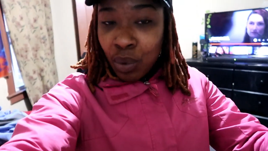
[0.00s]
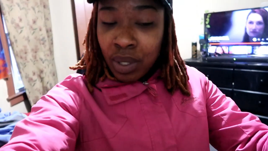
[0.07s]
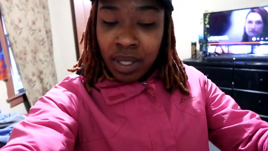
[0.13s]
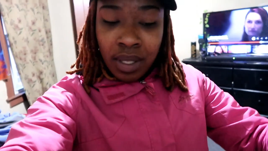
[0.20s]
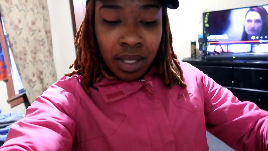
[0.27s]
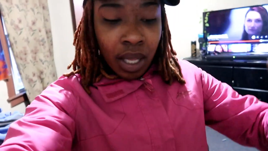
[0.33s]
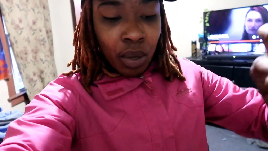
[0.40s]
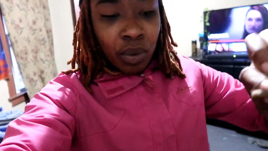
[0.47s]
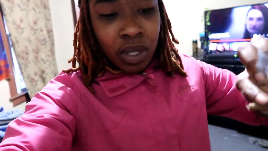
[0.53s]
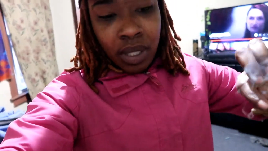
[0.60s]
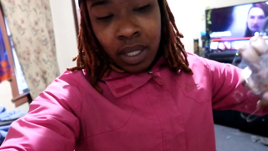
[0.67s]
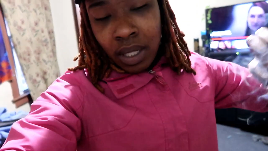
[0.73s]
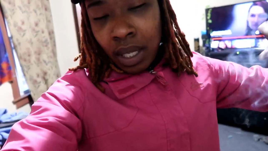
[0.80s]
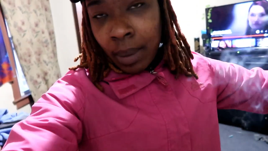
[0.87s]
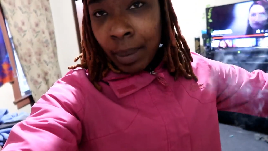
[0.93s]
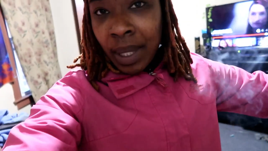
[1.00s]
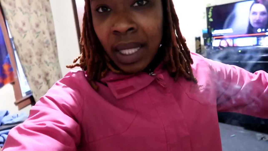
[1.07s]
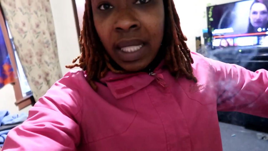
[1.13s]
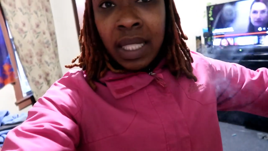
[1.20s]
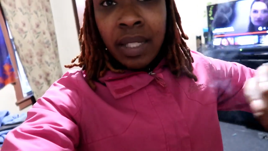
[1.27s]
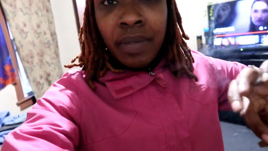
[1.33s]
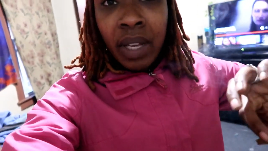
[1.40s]
What's up? What's up? It
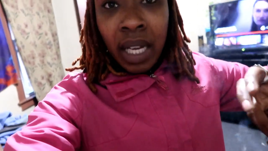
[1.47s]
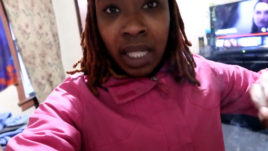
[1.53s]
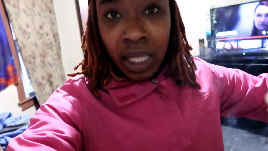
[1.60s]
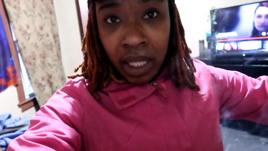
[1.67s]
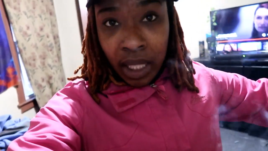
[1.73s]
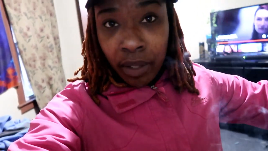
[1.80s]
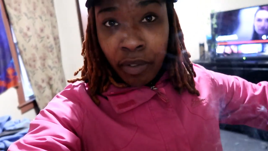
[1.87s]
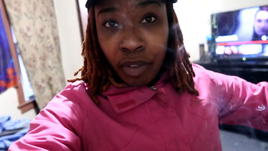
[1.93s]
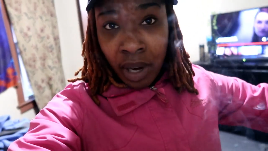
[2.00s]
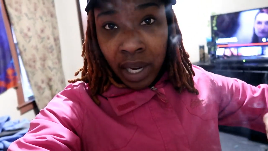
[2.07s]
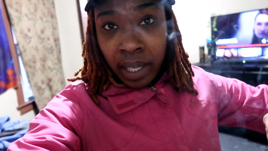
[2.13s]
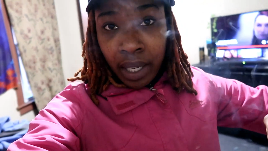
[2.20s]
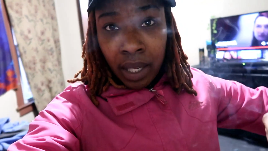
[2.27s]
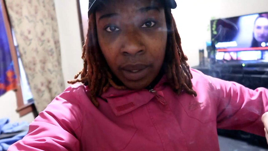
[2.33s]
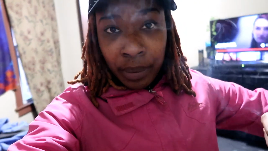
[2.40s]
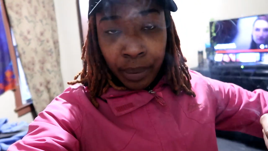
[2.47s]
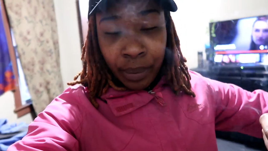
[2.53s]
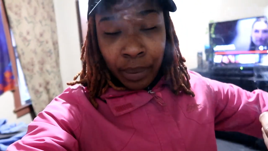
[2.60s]
is finally Friday.